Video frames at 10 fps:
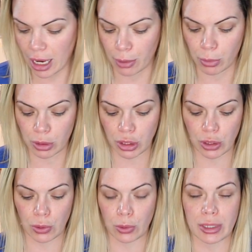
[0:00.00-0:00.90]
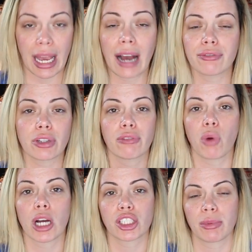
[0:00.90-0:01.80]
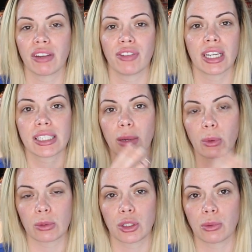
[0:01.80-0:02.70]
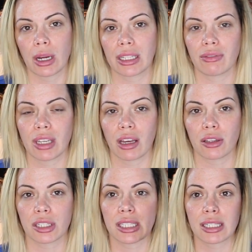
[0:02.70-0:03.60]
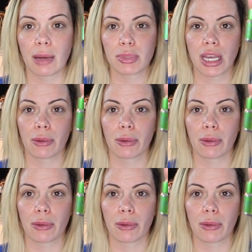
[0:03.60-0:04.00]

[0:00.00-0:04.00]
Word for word: I will use, after I've washed my face, I won't do any of the other steps.